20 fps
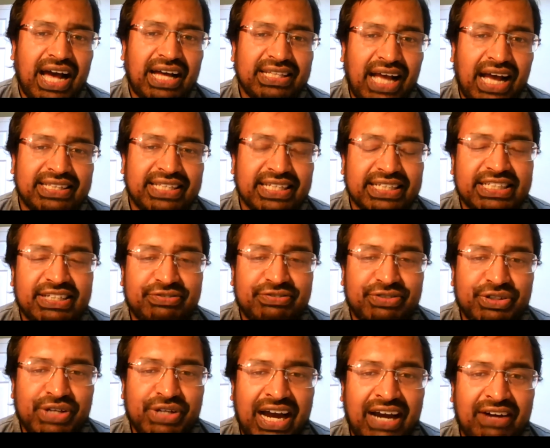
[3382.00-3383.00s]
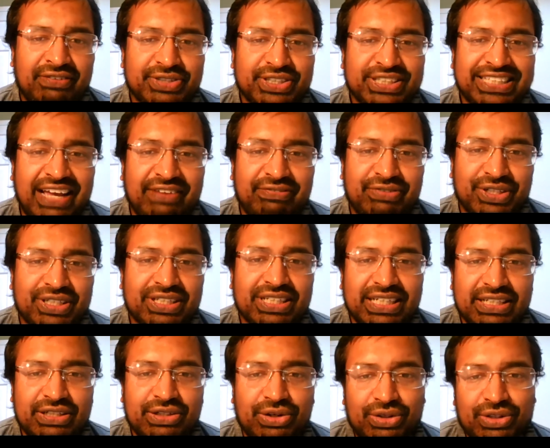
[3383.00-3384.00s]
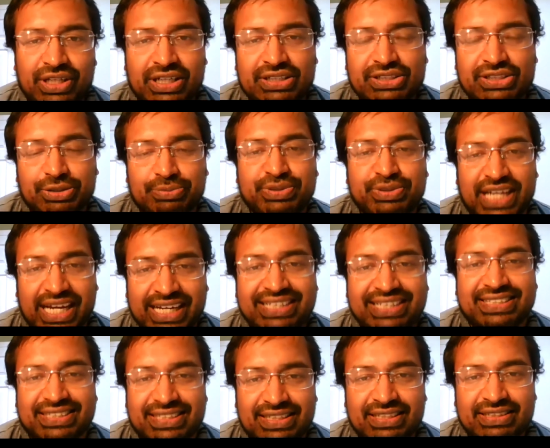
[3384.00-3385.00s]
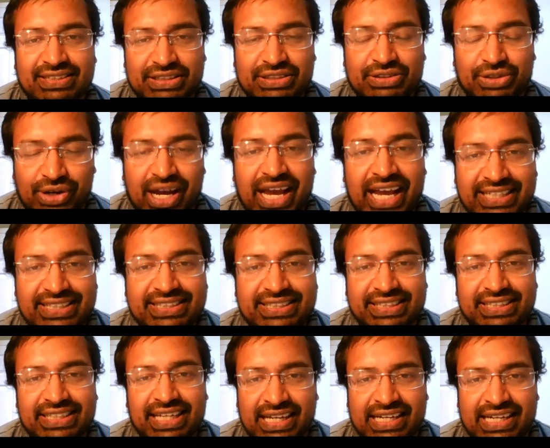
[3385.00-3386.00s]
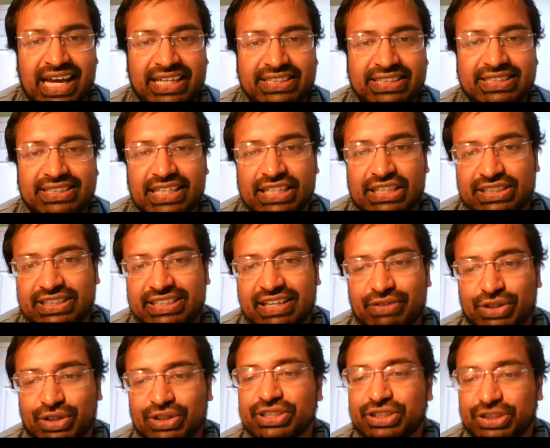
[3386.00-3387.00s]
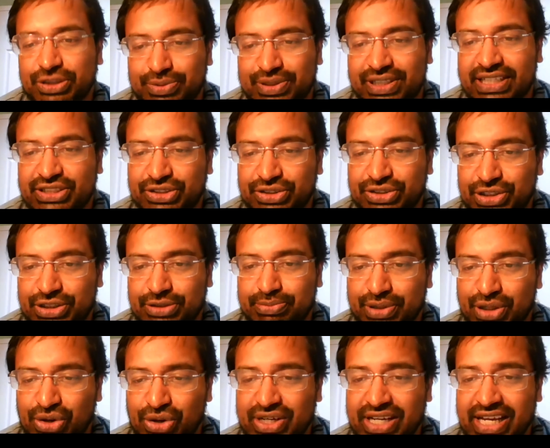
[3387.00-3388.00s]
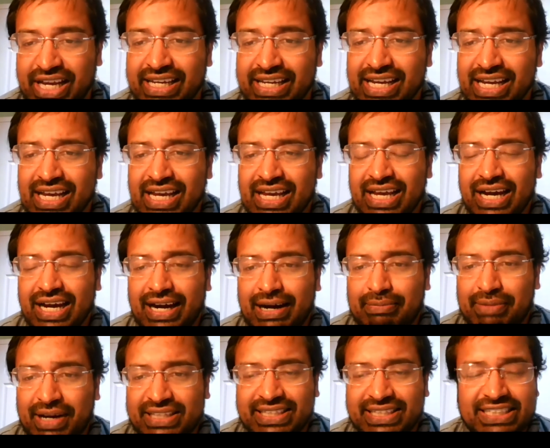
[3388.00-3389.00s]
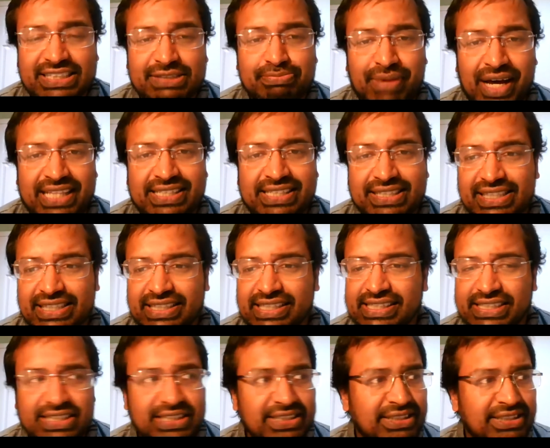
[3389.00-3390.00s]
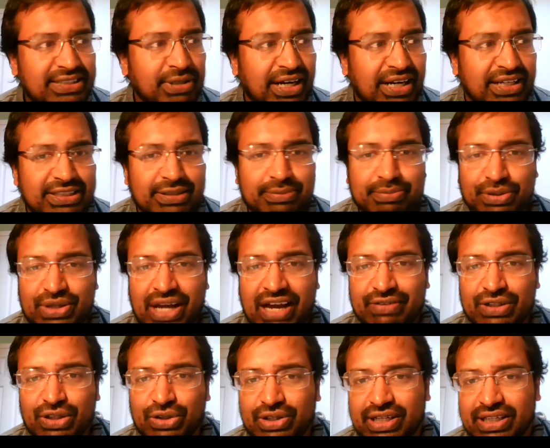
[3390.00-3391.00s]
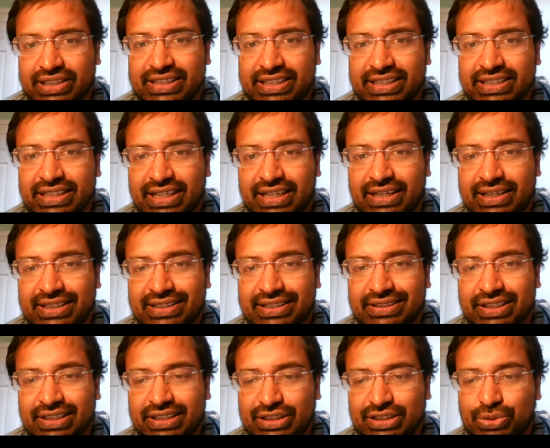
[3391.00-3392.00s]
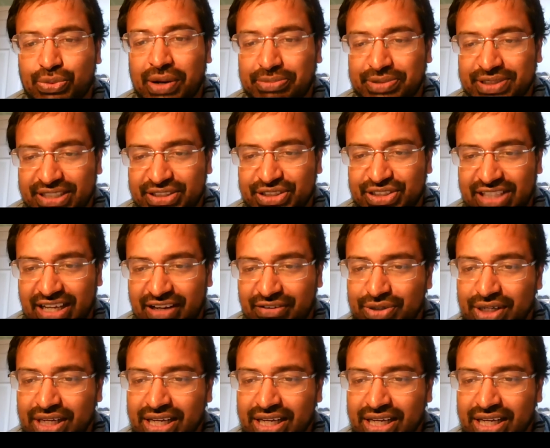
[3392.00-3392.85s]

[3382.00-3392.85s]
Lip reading: I think if you have 7 in other subjects, 8s and 9s in 7 other subjects, you should be okay. I think it's maths and English is the criteria, but have a look at the website yourself.